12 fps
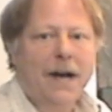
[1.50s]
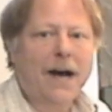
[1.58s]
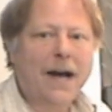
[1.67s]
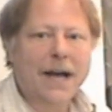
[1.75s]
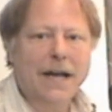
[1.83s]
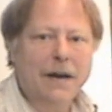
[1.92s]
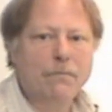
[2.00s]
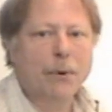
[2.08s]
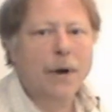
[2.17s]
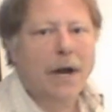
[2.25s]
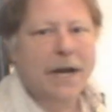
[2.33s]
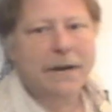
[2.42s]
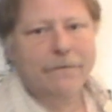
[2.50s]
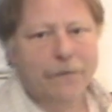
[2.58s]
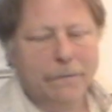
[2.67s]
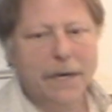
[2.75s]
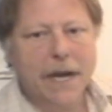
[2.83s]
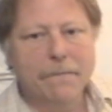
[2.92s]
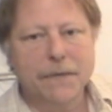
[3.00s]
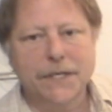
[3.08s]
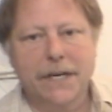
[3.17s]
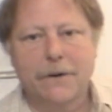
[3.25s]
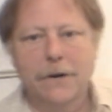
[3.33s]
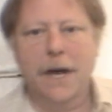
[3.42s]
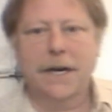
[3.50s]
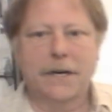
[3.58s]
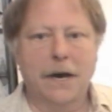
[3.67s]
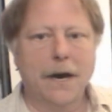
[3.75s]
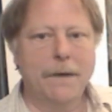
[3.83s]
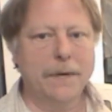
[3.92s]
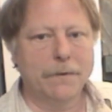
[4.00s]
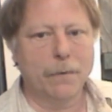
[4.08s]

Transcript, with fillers: Hi, I'm Bryan from theepicenter.com